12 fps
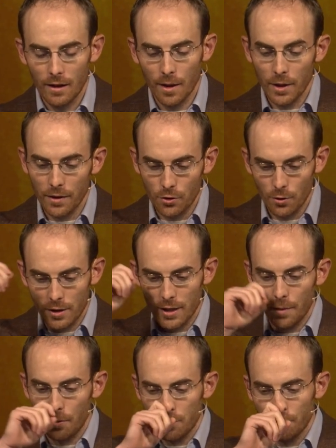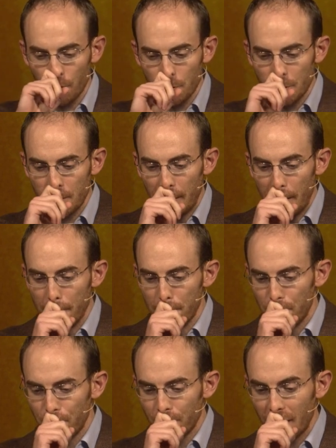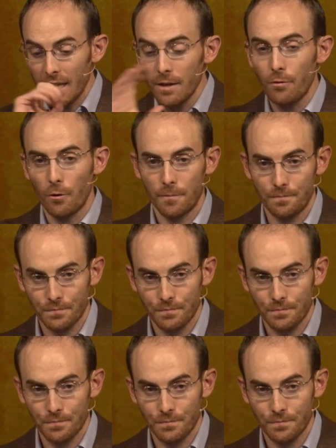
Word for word: Let me give two examples. First, um, evil.